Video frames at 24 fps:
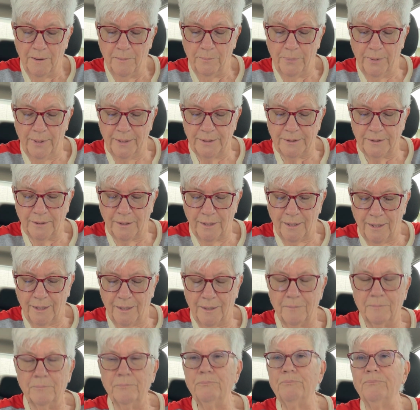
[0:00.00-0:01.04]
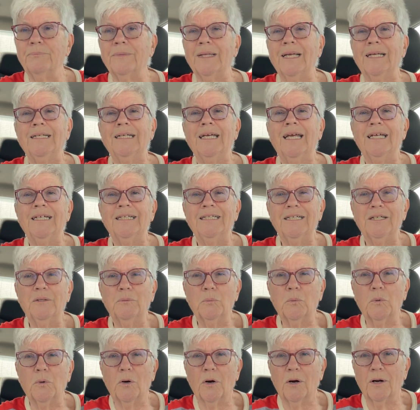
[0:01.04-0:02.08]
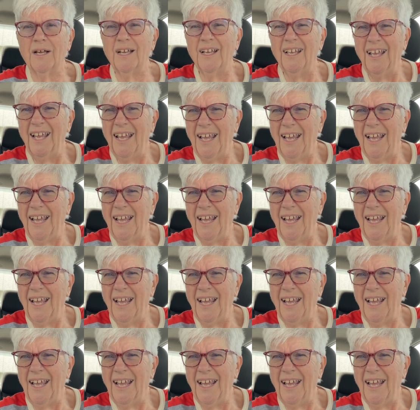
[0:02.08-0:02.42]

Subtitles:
But it didn't work.